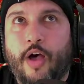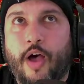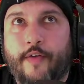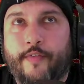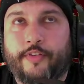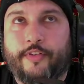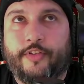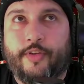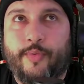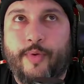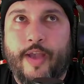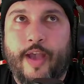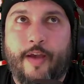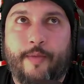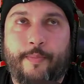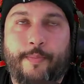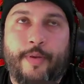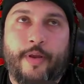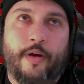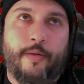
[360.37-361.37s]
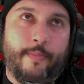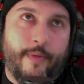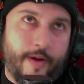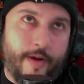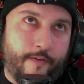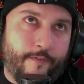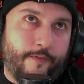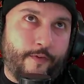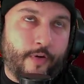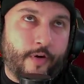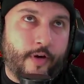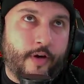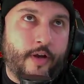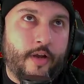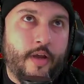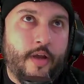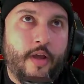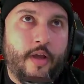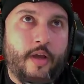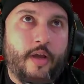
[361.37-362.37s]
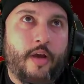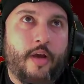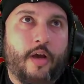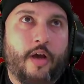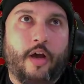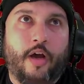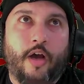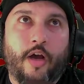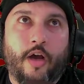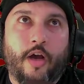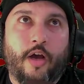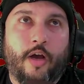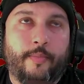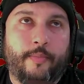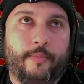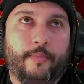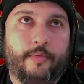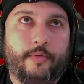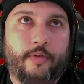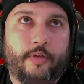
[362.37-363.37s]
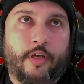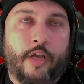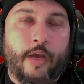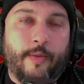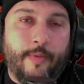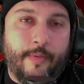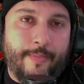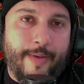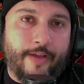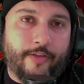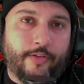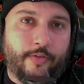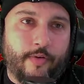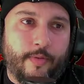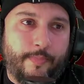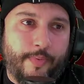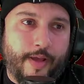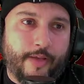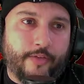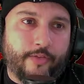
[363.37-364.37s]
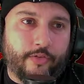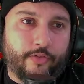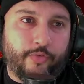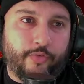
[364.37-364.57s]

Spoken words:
Obviously, we have Peter Mayford coming back to reprise his